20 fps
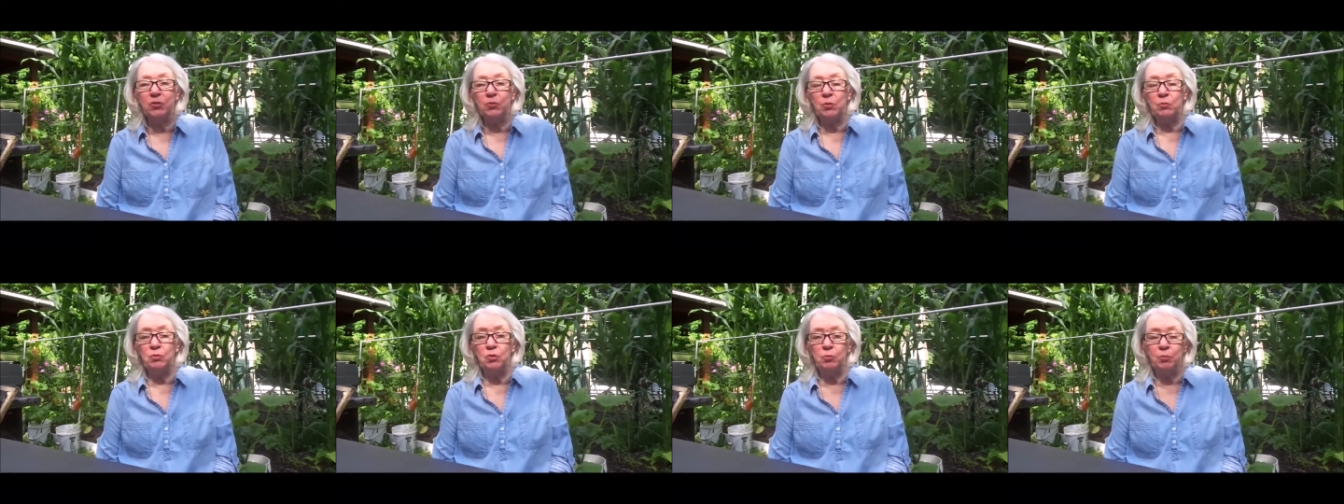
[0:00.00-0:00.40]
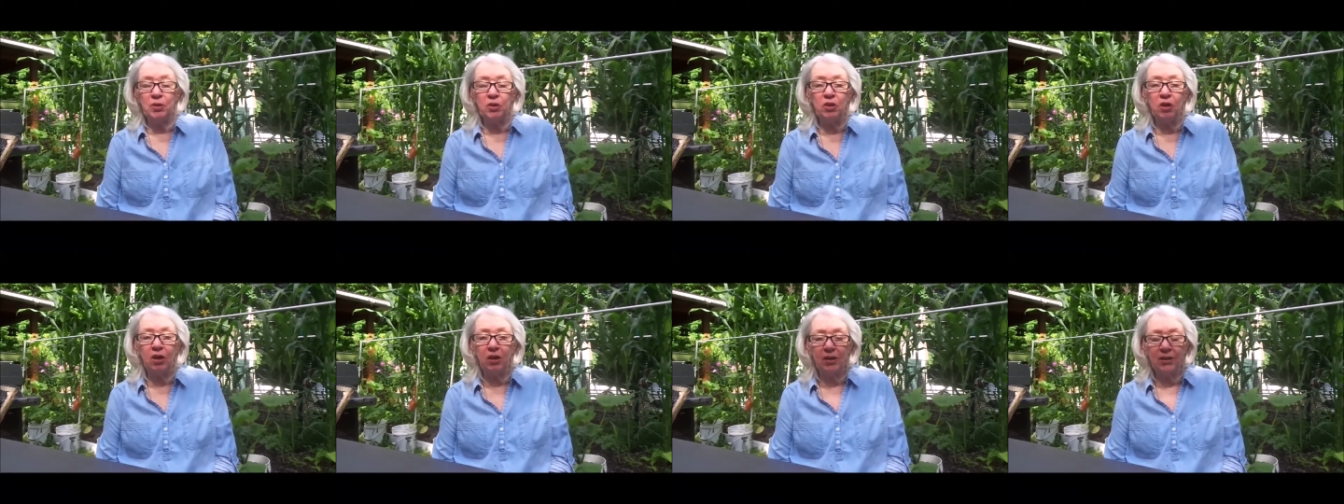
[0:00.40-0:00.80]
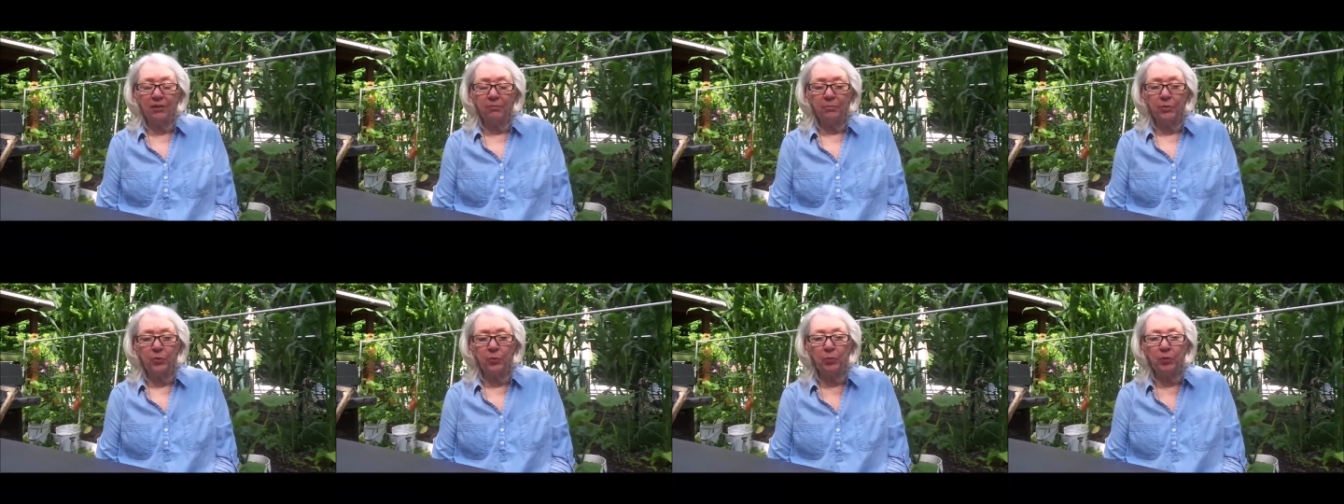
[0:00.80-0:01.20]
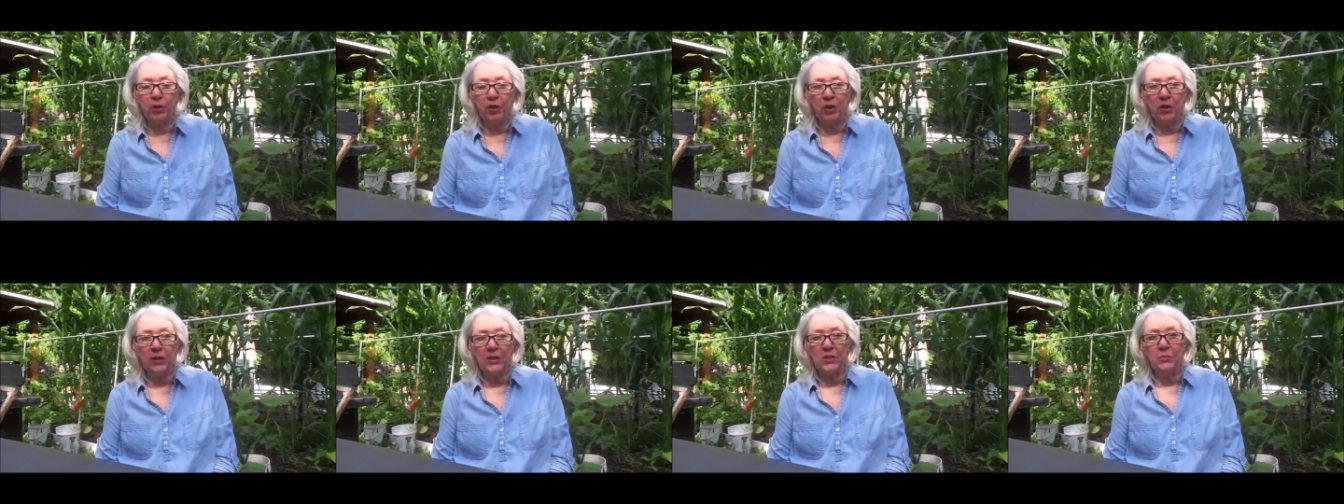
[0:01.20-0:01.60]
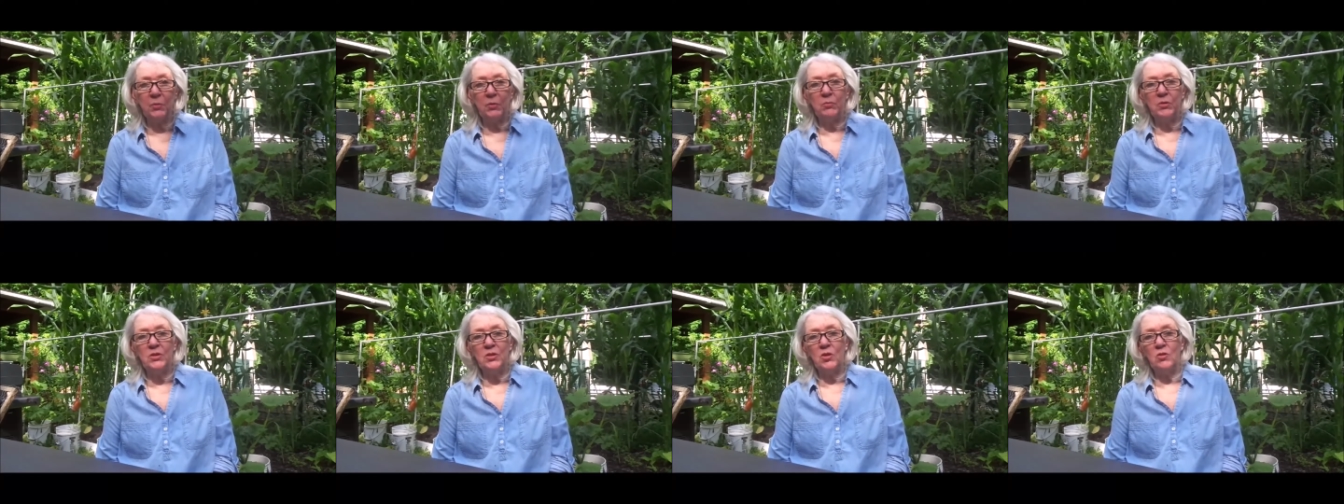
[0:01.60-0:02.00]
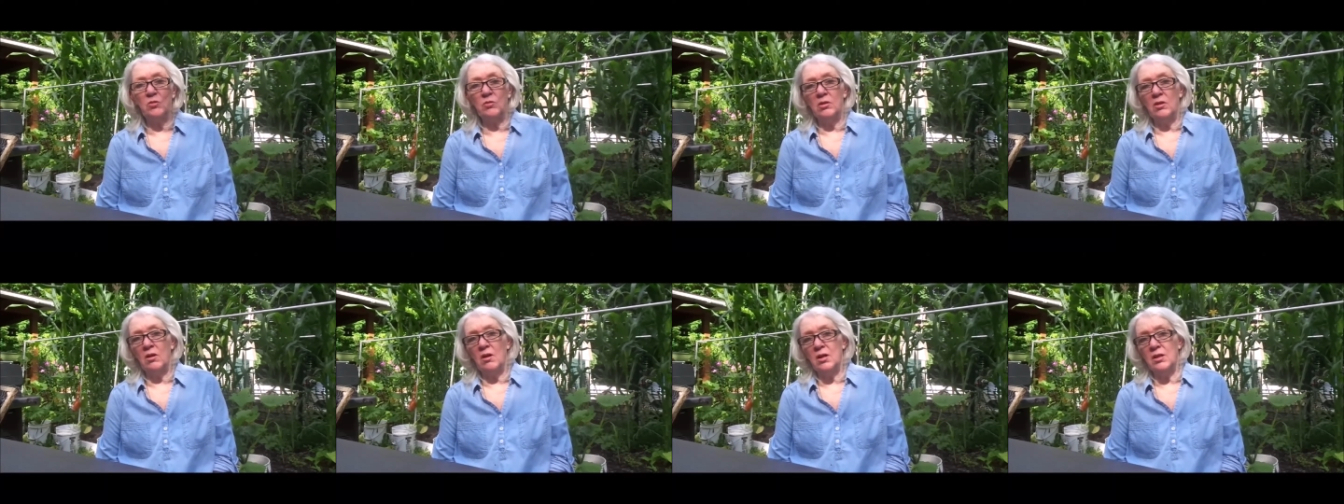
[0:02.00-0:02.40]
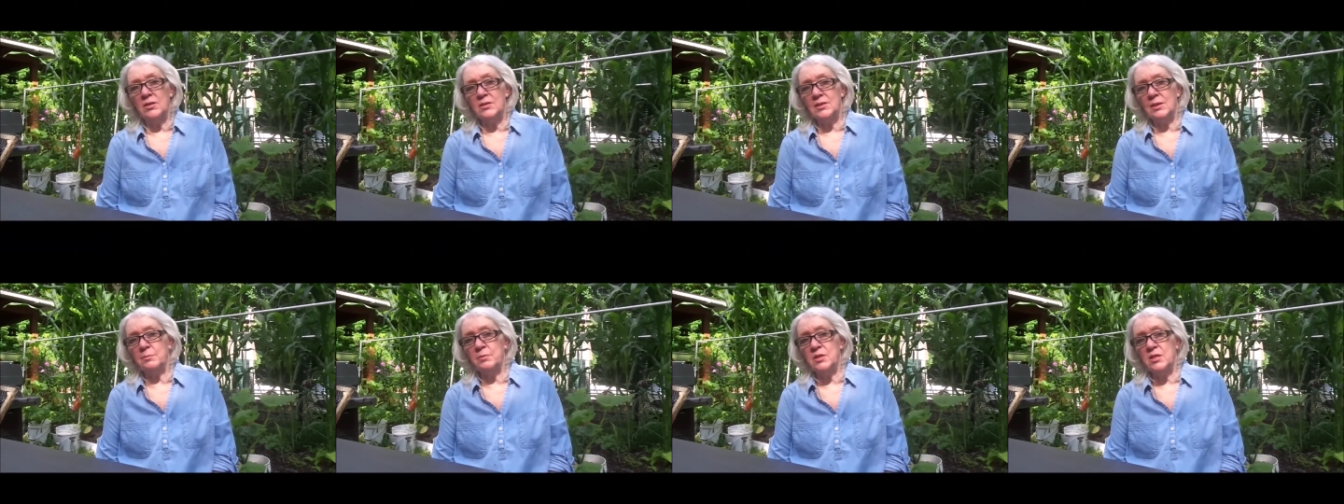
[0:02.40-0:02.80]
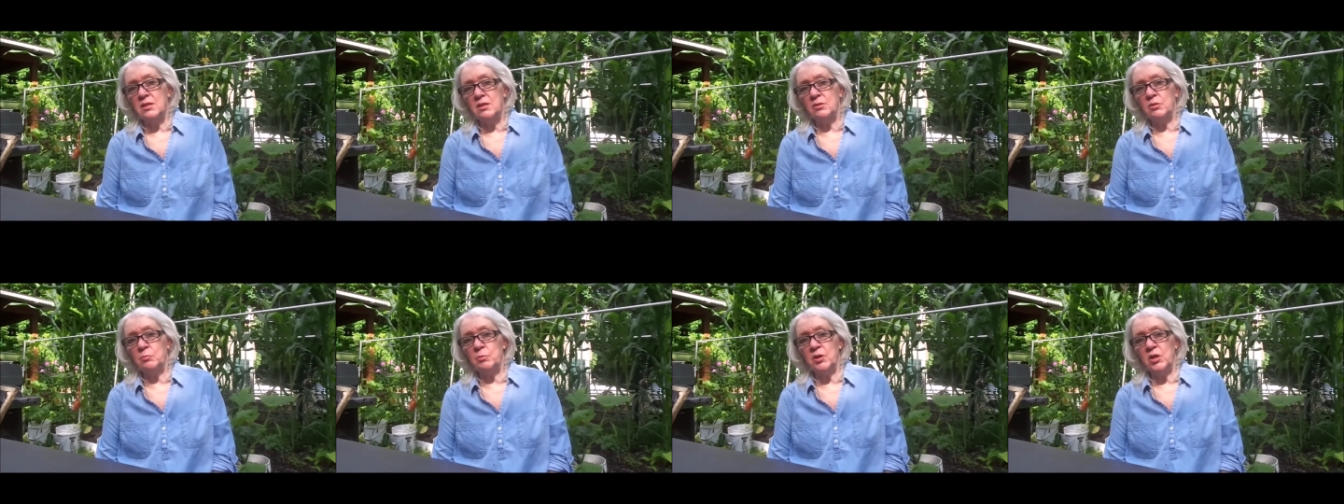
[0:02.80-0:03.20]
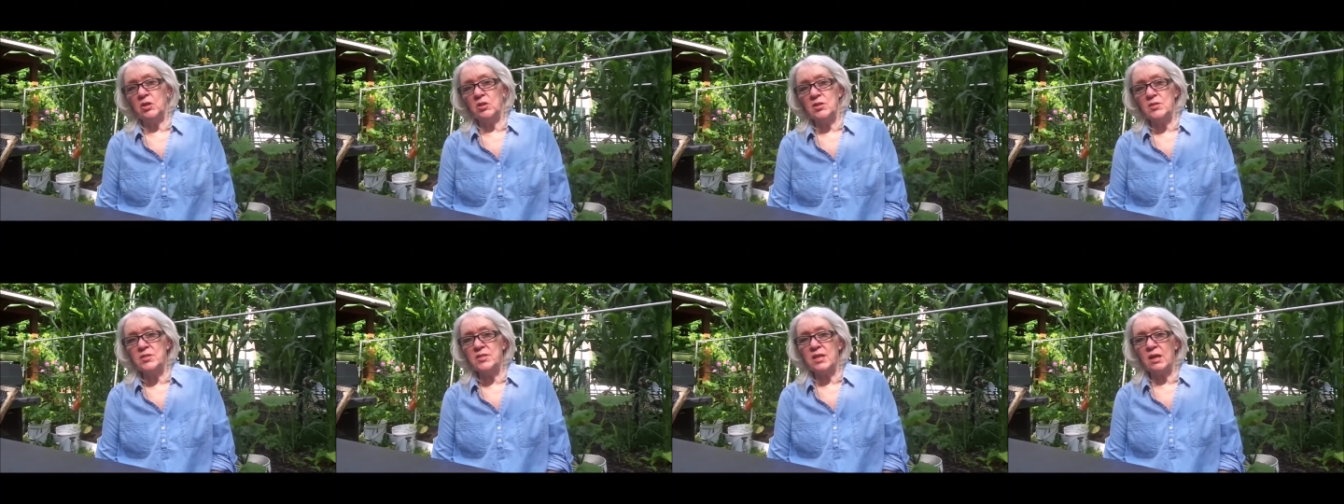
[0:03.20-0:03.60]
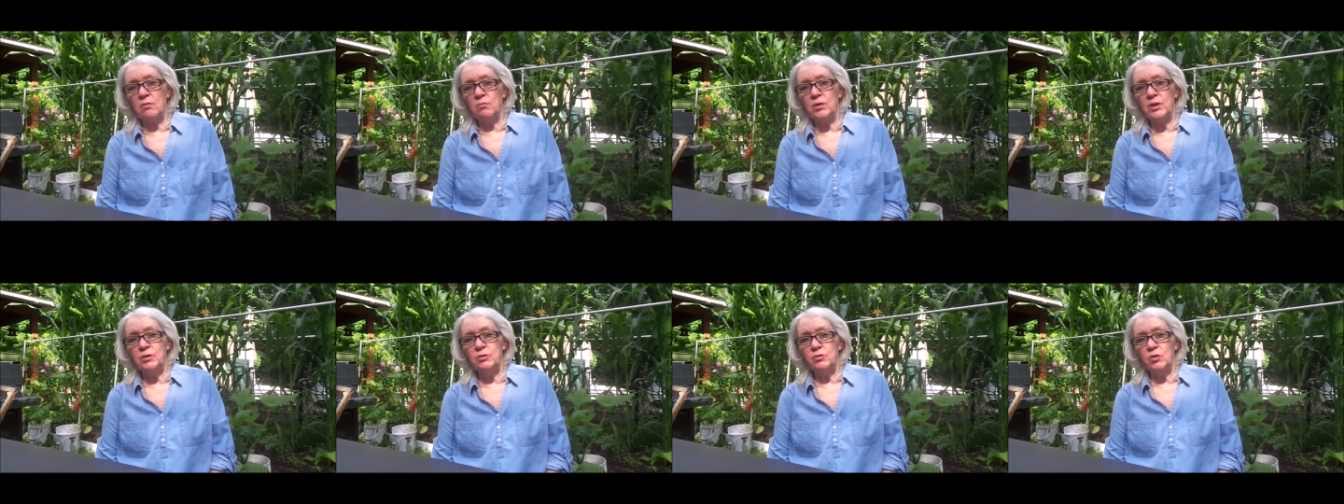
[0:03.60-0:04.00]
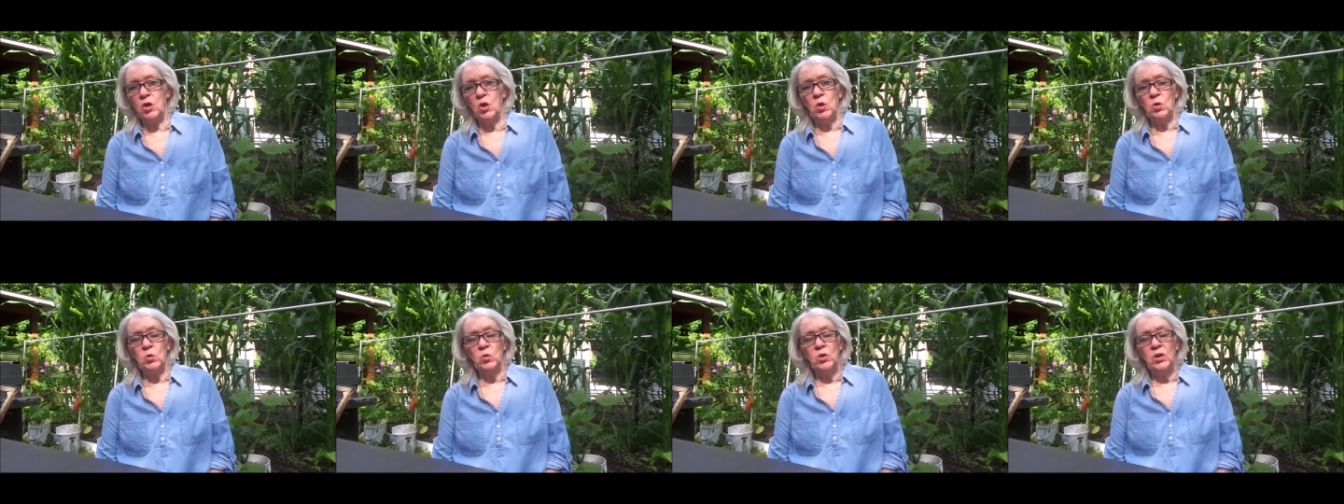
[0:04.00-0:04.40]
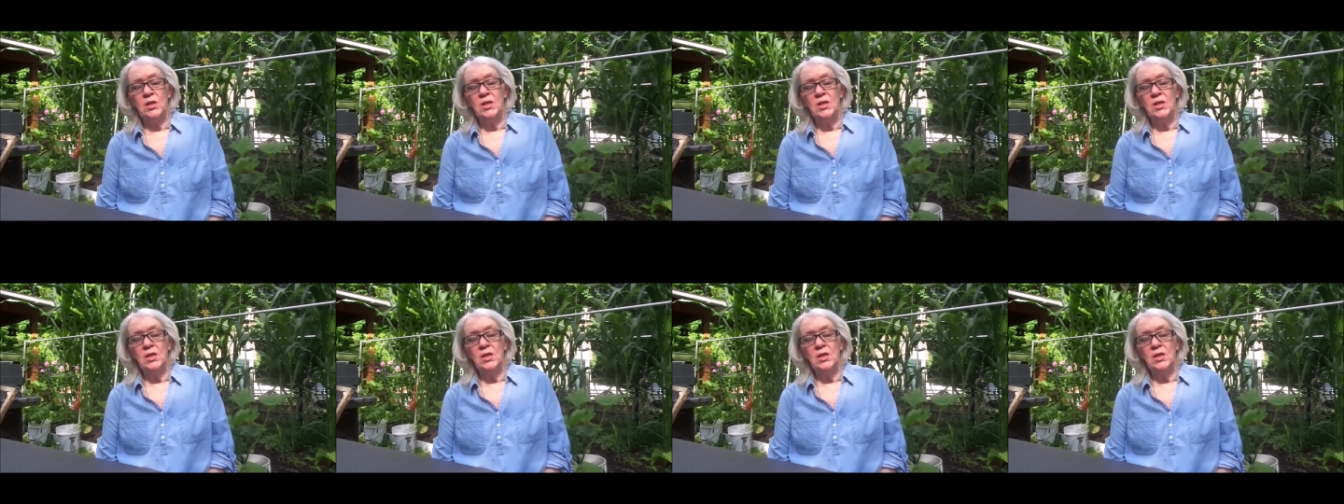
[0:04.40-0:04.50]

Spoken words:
We will be guarding blueberries, but we don't guard some of the other berries that we grow.